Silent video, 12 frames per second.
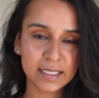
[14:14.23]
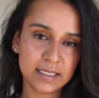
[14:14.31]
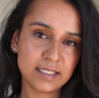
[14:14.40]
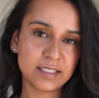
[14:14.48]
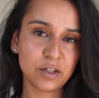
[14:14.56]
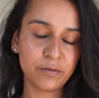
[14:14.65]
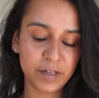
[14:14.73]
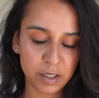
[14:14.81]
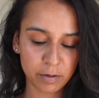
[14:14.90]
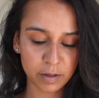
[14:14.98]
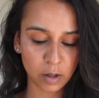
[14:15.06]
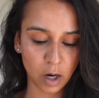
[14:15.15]
this little video
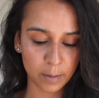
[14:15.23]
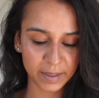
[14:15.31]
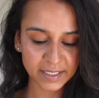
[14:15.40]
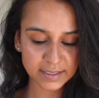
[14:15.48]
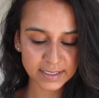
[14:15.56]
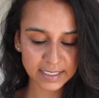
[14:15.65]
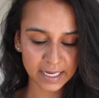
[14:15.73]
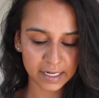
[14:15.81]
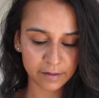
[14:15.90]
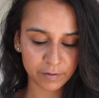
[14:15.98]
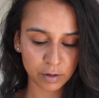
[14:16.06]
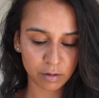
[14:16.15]
in the comments, and
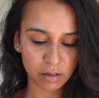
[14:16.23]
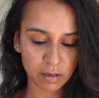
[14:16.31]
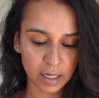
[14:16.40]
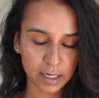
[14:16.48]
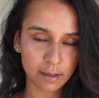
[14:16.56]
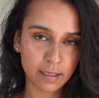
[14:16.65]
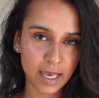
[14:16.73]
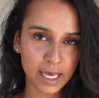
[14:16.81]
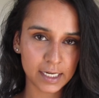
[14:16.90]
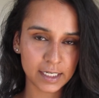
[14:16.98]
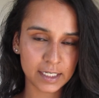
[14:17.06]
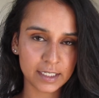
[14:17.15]
if you think
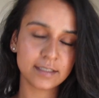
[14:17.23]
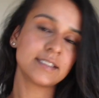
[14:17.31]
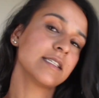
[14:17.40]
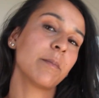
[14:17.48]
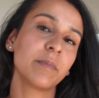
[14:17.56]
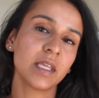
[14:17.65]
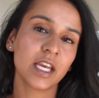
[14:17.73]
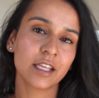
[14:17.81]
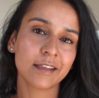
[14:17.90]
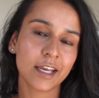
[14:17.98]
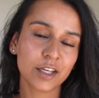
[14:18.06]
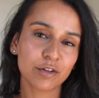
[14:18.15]
that it is something
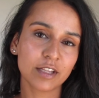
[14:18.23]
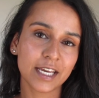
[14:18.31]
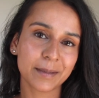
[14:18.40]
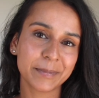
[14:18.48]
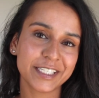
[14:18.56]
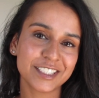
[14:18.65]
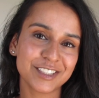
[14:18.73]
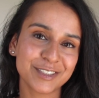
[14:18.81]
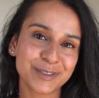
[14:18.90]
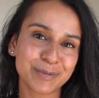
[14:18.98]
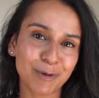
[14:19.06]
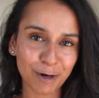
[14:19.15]
that you'd like me to do
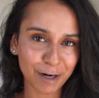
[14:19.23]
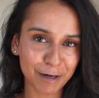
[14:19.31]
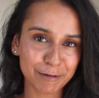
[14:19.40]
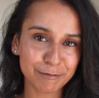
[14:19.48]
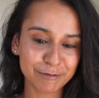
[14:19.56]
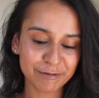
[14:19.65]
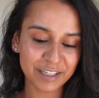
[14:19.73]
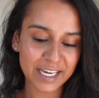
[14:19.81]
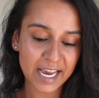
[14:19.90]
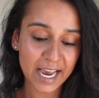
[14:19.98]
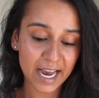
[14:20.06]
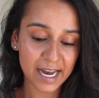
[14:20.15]
more of.
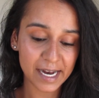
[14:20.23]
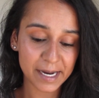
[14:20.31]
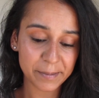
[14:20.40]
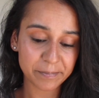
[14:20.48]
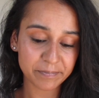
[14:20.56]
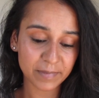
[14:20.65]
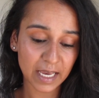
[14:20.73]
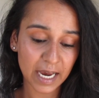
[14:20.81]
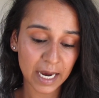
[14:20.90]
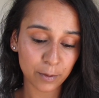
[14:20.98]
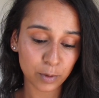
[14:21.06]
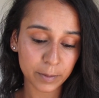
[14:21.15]

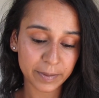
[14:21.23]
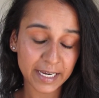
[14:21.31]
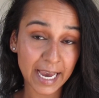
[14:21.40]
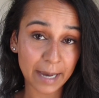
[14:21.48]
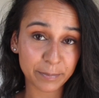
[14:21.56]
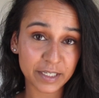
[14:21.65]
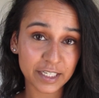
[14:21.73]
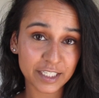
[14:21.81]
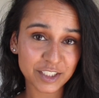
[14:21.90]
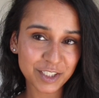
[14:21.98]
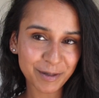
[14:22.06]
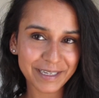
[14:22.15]
I would be happy
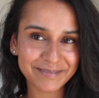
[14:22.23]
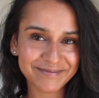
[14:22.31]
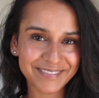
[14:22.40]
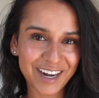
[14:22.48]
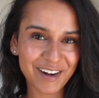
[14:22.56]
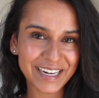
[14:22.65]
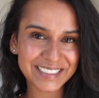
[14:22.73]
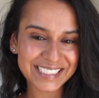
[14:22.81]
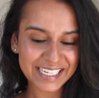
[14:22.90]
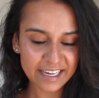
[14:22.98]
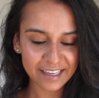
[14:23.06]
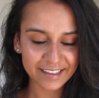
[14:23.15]
to do it. All right,
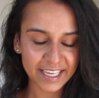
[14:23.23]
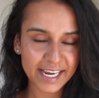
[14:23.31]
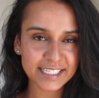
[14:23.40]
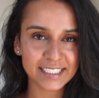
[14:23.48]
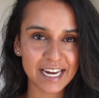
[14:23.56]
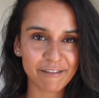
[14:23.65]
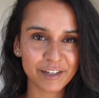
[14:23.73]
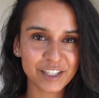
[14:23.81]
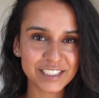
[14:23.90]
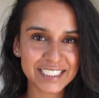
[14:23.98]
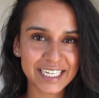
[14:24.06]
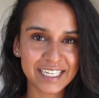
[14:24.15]
thanks and have a
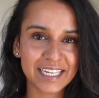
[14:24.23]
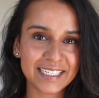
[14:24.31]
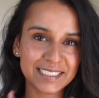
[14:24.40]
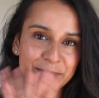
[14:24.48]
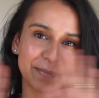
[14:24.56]
good day, guys.